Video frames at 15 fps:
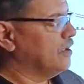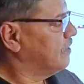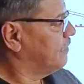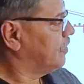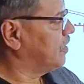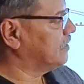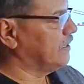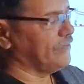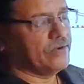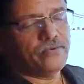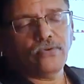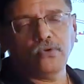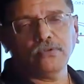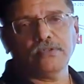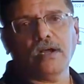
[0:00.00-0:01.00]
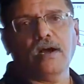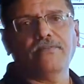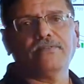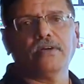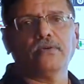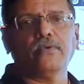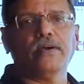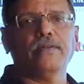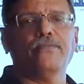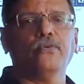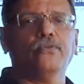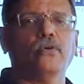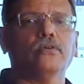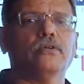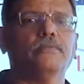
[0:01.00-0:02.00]
because everyone knows after
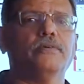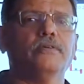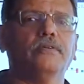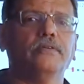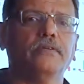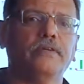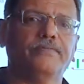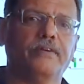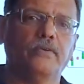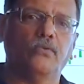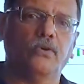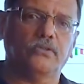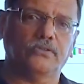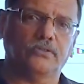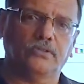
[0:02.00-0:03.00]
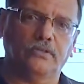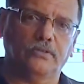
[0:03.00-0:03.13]
24th October, Nifty was